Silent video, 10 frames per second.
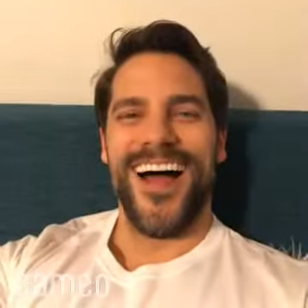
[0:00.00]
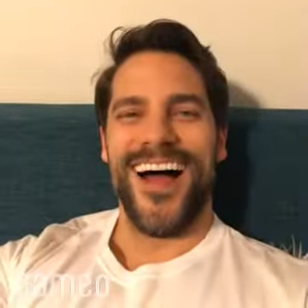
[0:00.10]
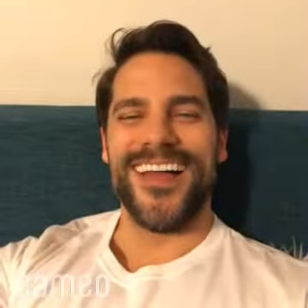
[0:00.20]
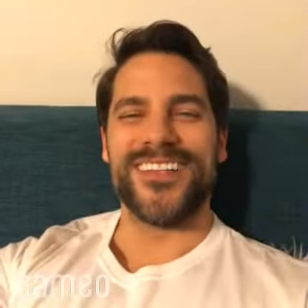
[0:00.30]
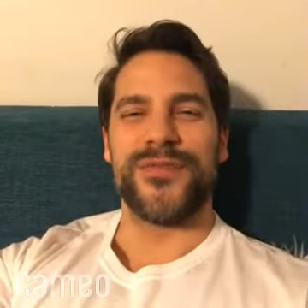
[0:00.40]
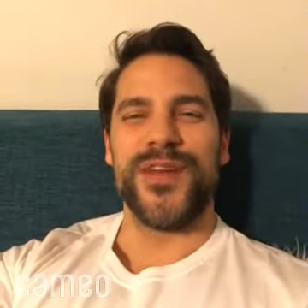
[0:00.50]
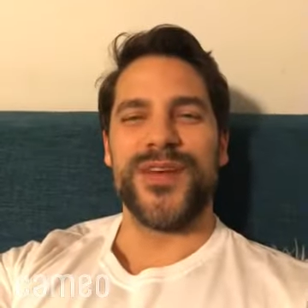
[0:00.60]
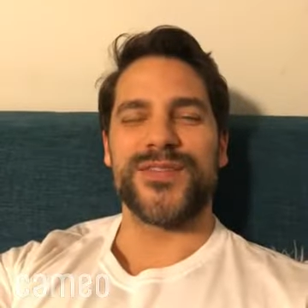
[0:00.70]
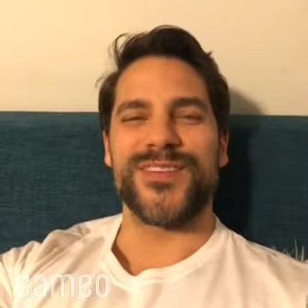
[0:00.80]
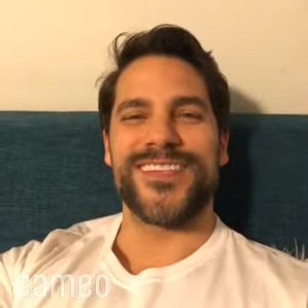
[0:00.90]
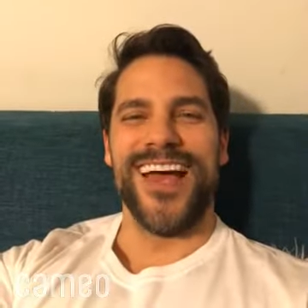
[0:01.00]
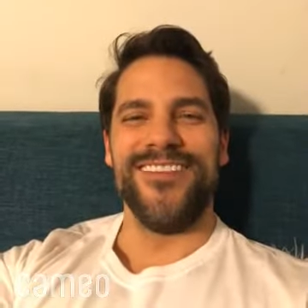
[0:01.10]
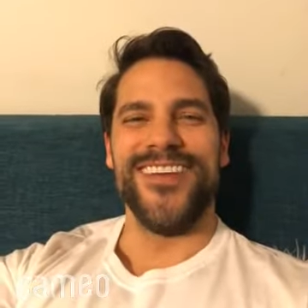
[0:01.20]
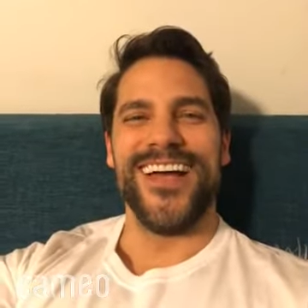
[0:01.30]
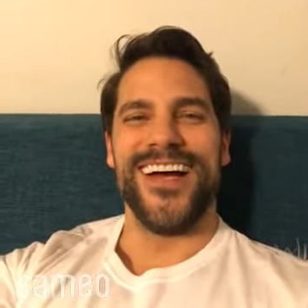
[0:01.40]
Hi, this video is for
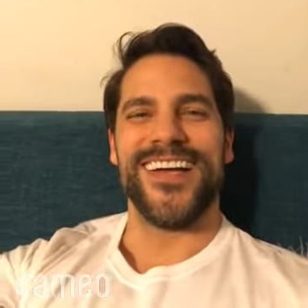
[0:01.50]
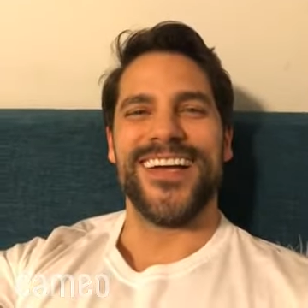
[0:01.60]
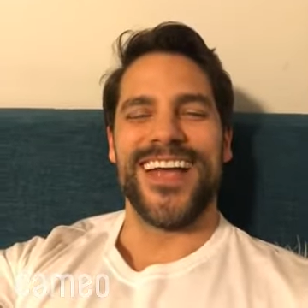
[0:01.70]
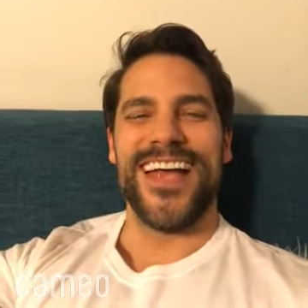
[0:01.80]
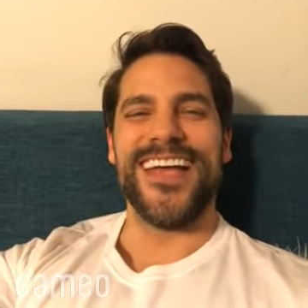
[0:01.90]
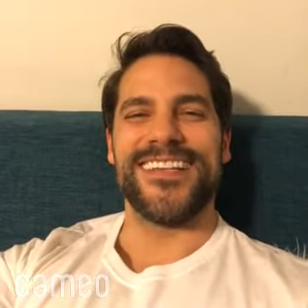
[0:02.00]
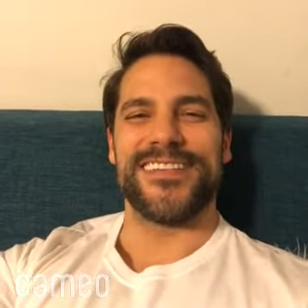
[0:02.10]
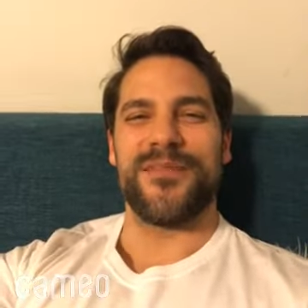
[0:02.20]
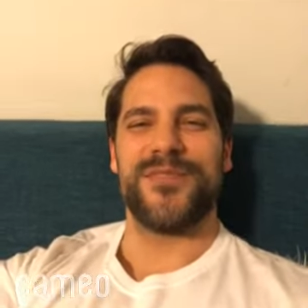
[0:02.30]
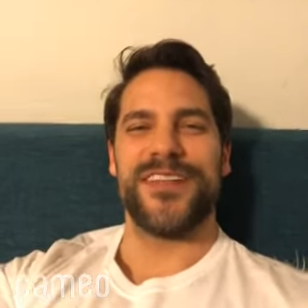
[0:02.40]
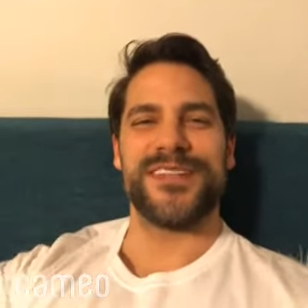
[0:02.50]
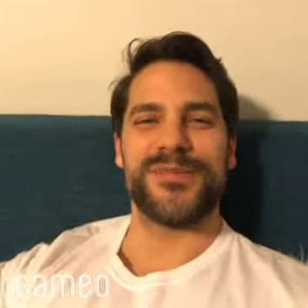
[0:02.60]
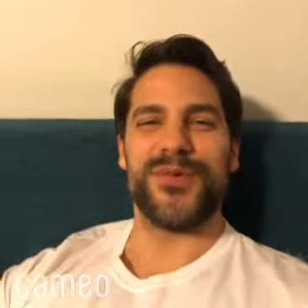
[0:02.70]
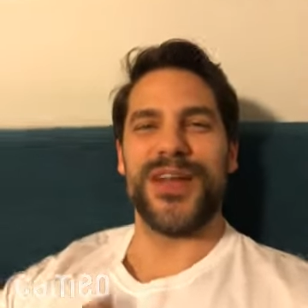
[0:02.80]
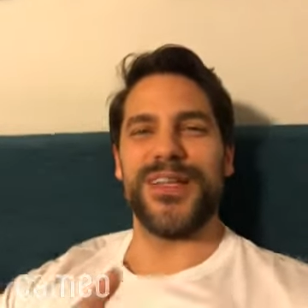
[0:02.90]
Sevda. Hey Sevda, this
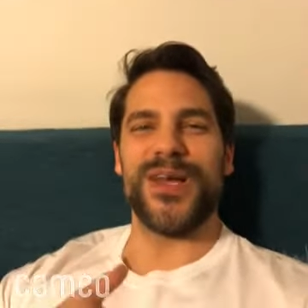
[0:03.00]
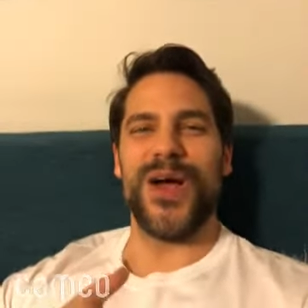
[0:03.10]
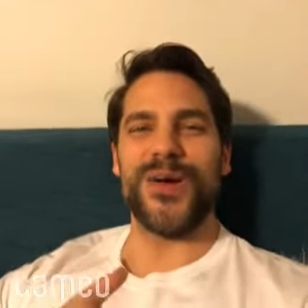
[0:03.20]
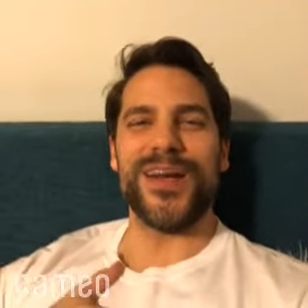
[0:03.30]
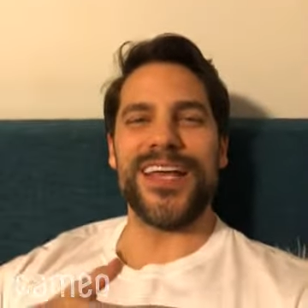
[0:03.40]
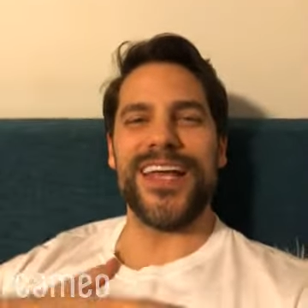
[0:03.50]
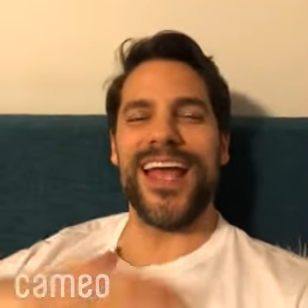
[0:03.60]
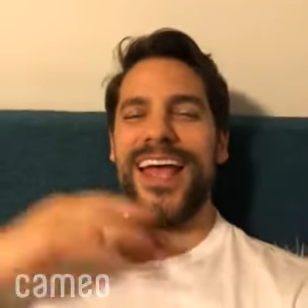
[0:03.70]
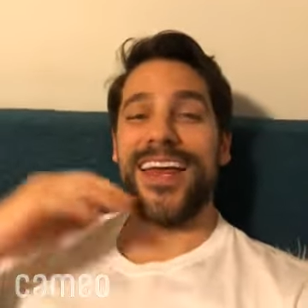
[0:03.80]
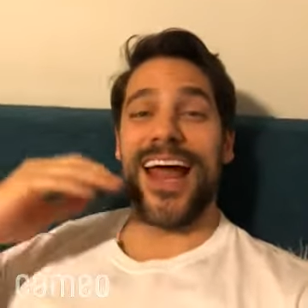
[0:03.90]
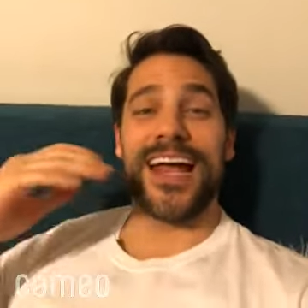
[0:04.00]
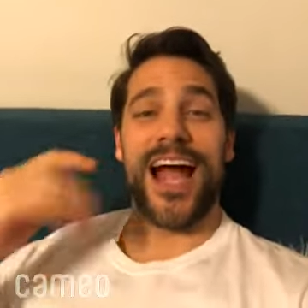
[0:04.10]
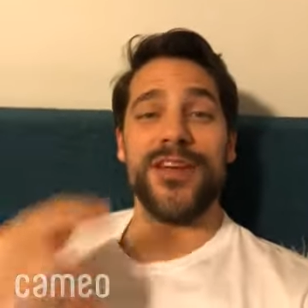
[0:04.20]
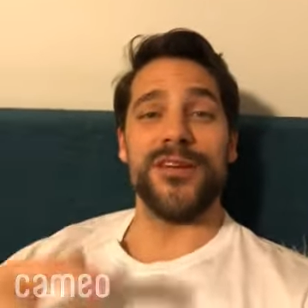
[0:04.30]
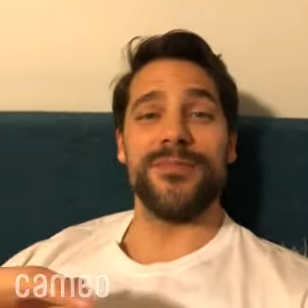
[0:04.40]
is Brant Daugherty, and I
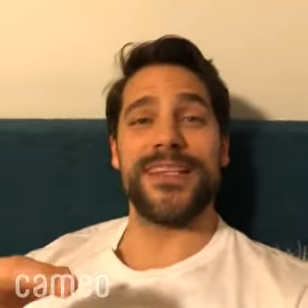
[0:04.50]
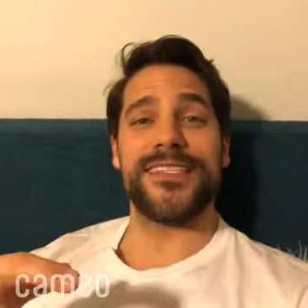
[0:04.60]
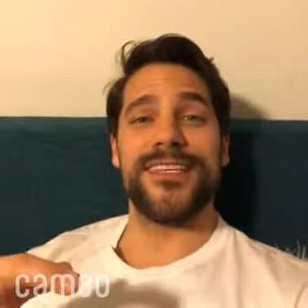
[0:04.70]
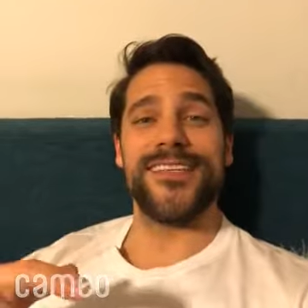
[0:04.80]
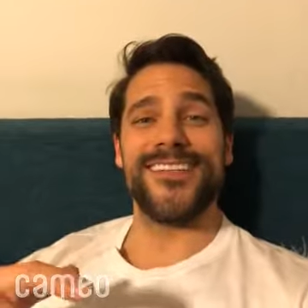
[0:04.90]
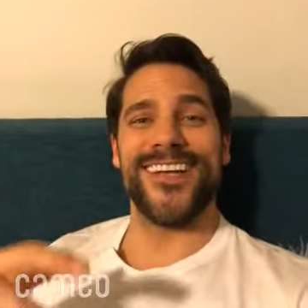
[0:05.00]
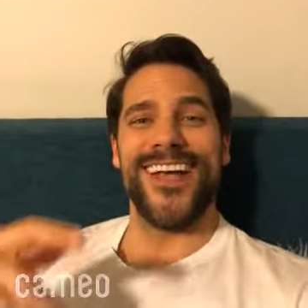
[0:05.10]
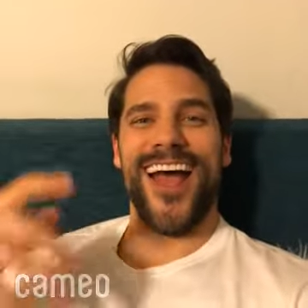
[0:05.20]
got your message.